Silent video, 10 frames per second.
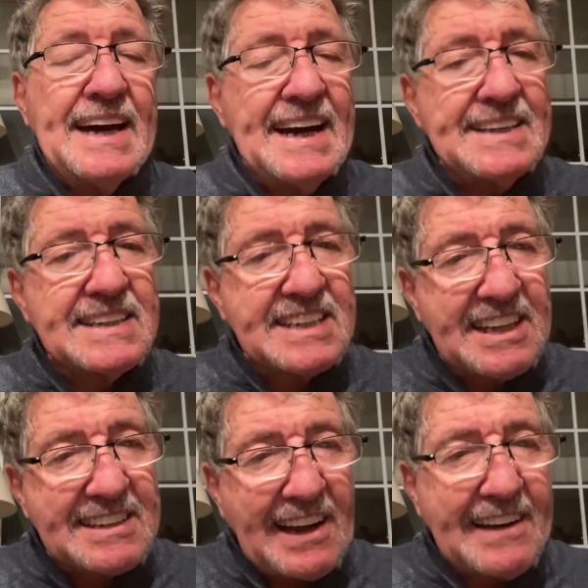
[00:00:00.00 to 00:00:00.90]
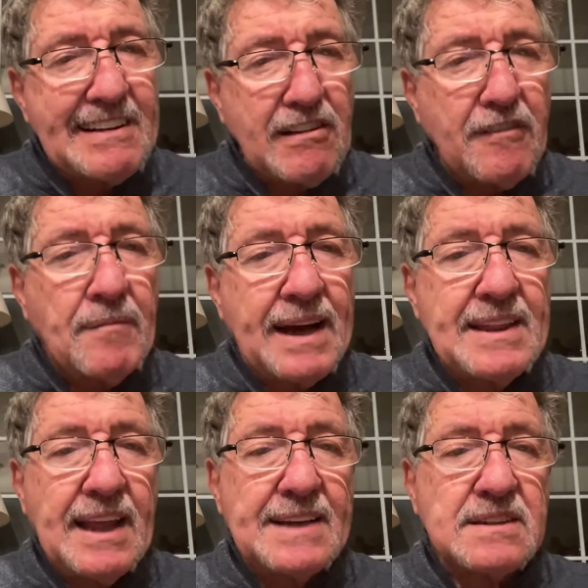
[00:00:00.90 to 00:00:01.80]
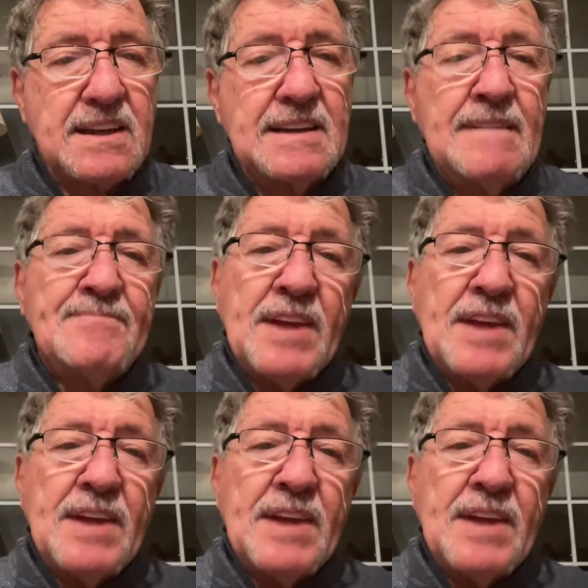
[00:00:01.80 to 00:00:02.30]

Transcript: hence the title of my lesson